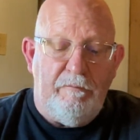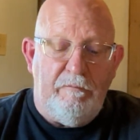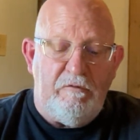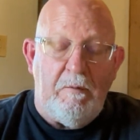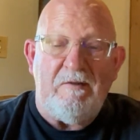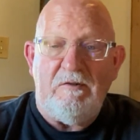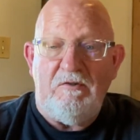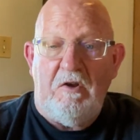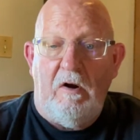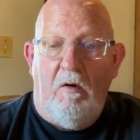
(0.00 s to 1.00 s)
especially as
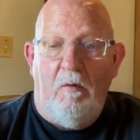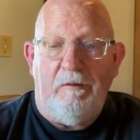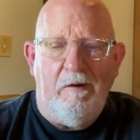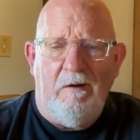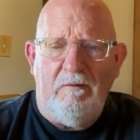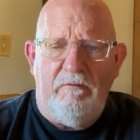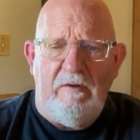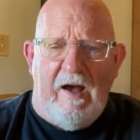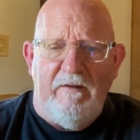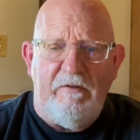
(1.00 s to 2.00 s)
you get older. Your
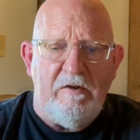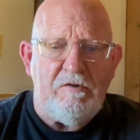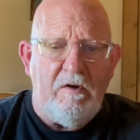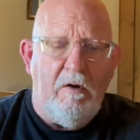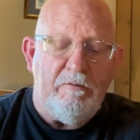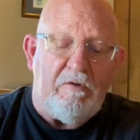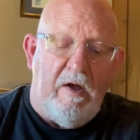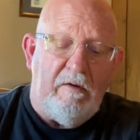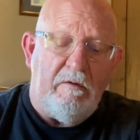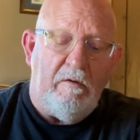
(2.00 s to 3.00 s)
night vision goes down
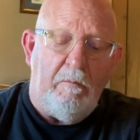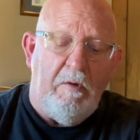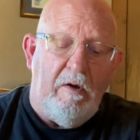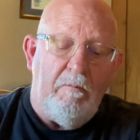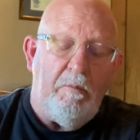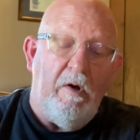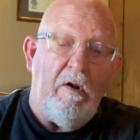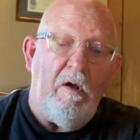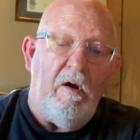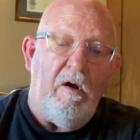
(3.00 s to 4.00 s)
a little bit,
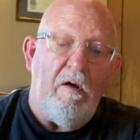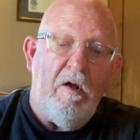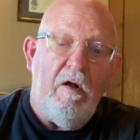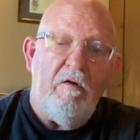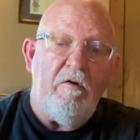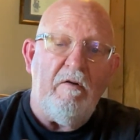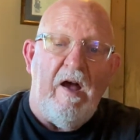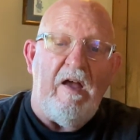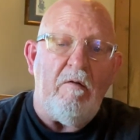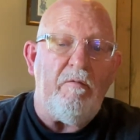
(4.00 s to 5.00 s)
but you're not